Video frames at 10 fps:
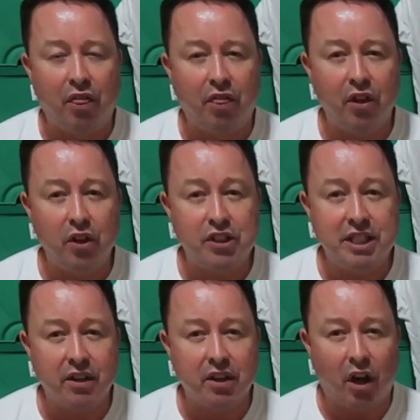the
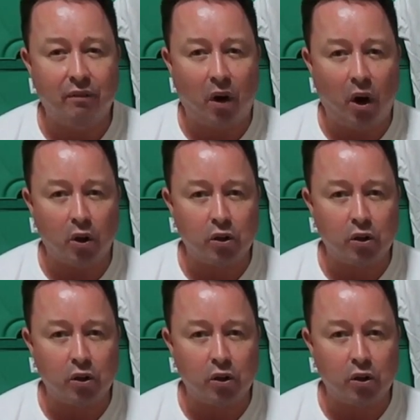30th of